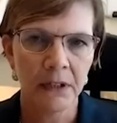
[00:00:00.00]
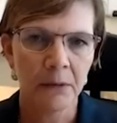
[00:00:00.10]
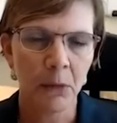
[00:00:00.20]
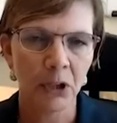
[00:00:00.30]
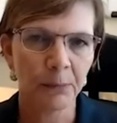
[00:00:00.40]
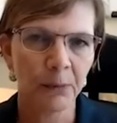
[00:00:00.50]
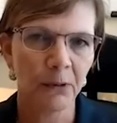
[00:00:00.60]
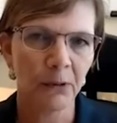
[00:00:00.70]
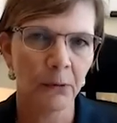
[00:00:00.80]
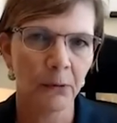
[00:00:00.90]

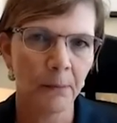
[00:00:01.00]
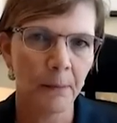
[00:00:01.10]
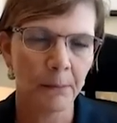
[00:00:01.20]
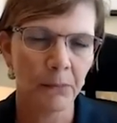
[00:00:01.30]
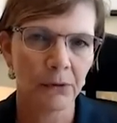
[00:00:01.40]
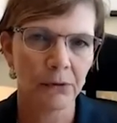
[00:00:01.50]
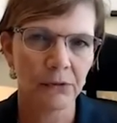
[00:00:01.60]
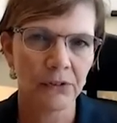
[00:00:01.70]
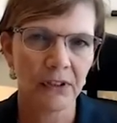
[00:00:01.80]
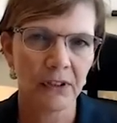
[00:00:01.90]
multiple
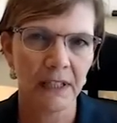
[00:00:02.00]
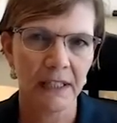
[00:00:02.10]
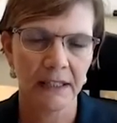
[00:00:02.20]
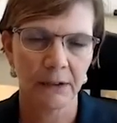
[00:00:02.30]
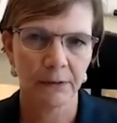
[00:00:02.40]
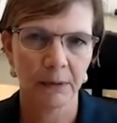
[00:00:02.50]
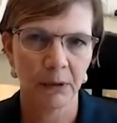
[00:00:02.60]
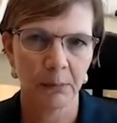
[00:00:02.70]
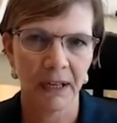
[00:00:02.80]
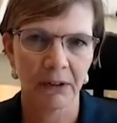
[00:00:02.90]
members in their
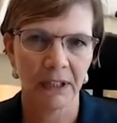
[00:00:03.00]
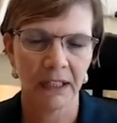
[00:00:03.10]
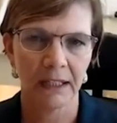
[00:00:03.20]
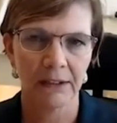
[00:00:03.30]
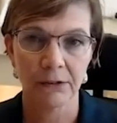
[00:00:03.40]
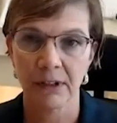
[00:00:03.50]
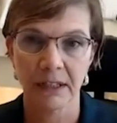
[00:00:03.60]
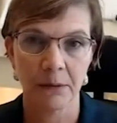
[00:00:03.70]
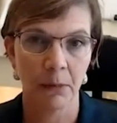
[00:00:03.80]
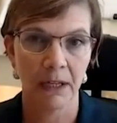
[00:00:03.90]
family of pancreatic cancer
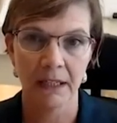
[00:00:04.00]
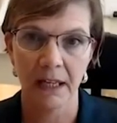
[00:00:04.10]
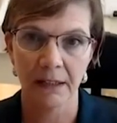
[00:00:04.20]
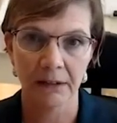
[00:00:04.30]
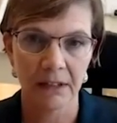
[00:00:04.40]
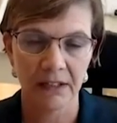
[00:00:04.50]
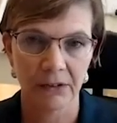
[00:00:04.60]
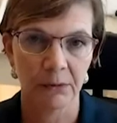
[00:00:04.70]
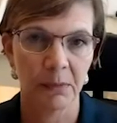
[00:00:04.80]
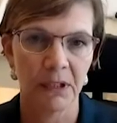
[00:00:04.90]
that it might not
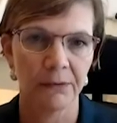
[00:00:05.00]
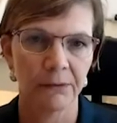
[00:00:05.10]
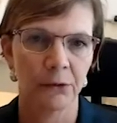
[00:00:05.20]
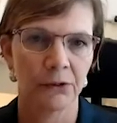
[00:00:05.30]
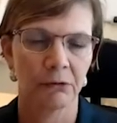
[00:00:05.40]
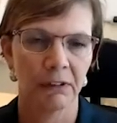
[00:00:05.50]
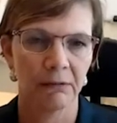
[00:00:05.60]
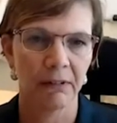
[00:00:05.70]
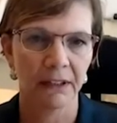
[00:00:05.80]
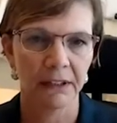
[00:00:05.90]
necessarily be a first-degree
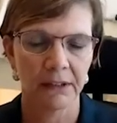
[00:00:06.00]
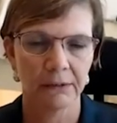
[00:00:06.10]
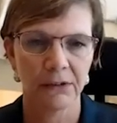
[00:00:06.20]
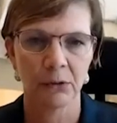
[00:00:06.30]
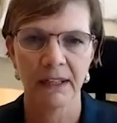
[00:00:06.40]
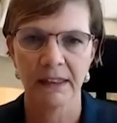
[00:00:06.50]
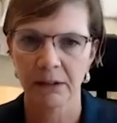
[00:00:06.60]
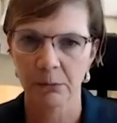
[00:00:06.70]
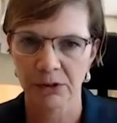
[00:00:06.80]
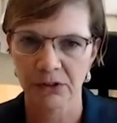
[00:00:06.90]
relative. So I
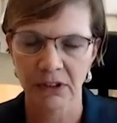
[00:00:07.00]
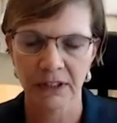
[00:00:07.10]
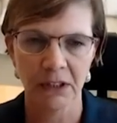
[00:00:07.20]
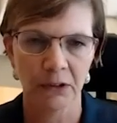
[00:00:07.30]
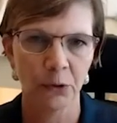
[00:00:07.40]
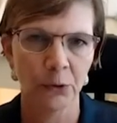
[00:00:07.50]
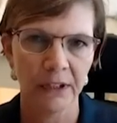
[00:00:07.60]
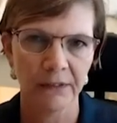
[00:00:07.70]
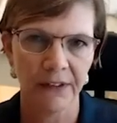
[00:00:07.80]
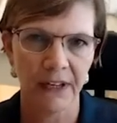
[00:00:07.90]
think we're still in the
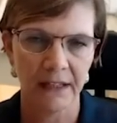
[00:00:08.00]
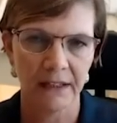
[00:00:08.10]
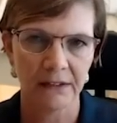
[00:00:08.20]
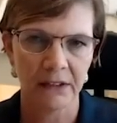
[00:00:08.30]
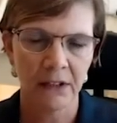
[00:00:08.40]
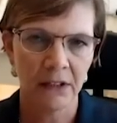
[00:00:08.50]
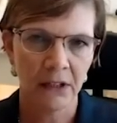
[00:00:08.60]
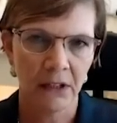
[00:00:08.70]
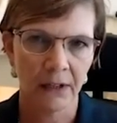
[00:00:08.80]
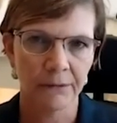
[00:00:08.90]
learning phase
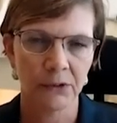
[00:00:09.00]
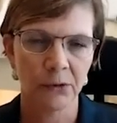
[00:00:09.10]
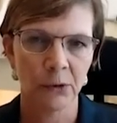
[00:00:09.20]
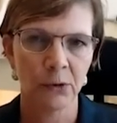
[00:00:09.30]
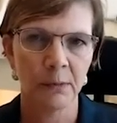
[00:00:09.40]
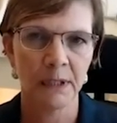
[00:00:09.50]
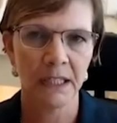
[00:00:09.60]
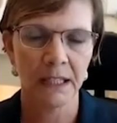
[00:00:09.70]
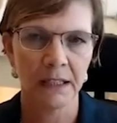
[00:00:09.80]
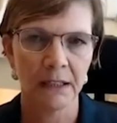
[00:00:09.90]
of
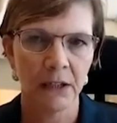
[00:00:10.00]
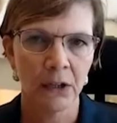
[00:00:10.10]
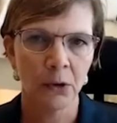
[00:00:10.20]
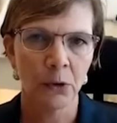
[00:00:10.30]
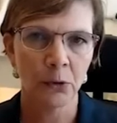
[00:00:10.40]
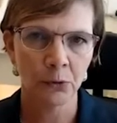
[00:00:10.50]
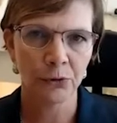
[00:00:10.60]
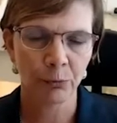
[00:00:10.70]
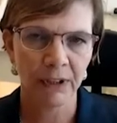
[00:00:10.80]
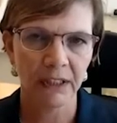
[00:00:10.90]
determining
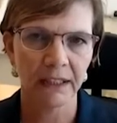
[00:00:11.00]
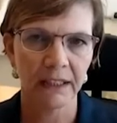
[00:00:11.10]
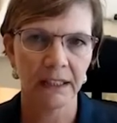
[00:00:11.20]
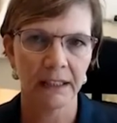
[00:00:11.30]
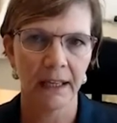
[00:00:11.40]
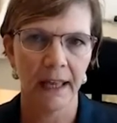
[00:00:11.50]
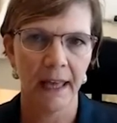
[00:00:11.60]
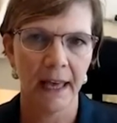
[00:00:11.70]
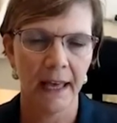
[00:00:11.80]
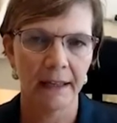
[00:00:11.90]
who's really
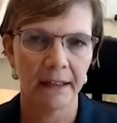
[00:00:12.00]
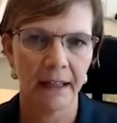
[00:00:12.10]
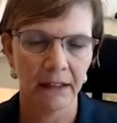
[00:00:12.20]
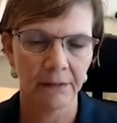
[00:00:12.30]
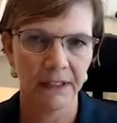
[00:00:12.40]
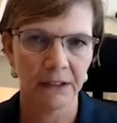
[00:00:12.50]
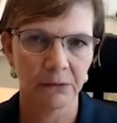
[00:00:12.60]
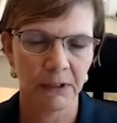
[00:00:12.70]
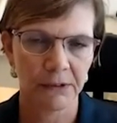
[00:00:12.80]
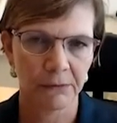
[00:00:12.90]
at elevated
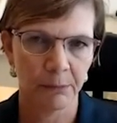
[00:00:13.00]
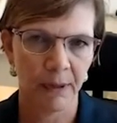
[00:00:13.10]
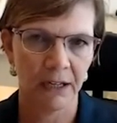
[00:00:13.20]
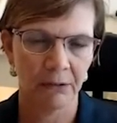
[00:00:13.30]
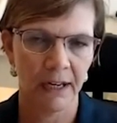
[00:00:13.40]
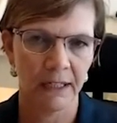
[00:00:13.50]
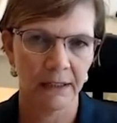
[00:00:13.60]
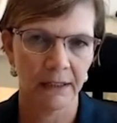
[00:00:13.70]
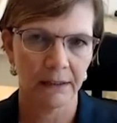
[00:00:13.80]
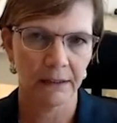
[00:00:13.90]
risk for pancreatic